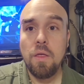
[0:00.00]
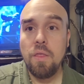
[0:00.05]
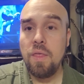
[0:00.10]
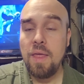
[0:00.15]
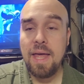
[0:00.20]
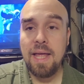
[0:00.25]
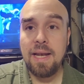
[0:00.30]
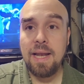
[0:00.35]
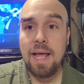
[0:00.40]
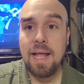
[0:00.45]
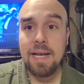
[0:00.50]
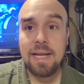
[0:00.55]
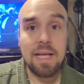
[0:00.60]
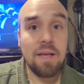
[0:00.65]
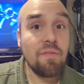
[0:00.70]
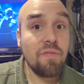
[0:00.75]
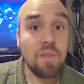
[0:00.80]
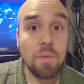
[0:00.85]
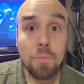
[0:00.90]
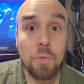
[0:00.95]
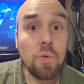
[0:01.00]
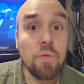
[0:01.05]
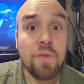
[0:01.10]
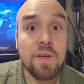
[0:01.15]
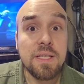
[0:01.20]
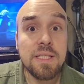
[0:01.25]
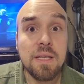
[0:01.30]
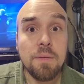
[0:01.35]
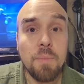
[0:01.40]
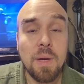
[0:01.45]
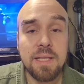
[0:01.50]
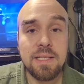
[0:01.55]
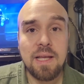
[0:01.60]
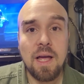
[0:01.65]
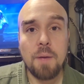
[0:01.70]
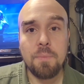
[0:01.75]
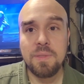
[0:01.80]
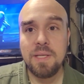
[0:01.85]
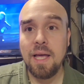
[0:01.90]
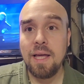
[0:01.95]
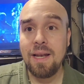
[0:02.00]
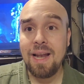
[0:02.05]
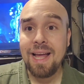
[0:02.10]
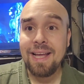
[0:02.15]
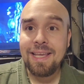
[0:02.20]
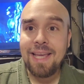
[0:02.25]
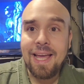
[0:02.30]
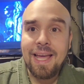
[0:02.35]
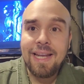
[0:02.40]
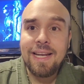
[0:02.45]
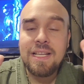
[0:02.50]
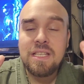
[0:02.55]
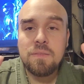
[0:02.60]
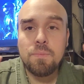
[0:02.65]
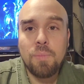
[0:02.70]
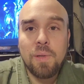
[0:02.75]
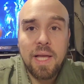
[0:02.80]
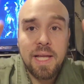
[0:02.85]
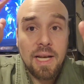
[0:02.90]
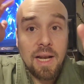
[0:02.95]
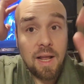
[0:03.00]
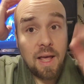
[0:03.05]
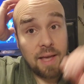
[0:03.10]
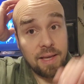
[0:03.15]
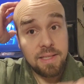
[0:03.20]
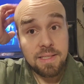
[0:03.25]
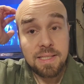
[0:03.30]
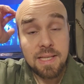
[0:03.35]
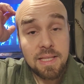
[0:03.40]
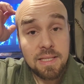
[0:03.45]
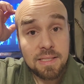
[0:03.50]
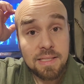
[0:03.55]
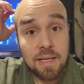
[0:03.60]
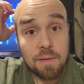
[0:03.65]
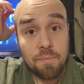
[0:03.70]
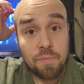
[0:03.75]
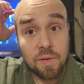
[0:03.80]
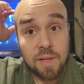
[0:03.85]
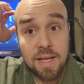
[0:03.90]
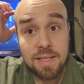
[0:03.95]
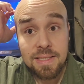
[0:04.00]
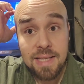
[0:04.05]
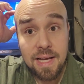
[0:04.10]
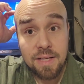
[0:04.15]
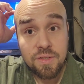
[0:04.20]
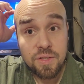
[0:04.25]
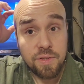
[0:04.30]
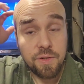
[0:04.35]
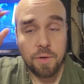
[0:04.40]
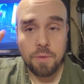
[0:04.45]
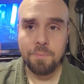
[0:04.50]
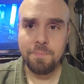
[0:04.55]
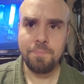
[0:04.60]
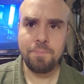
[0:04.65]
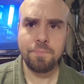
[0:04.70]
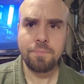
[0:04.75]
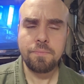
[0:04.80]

than any of the movies in my top 10. I can't explain it. I could say the same for Last Action Hero.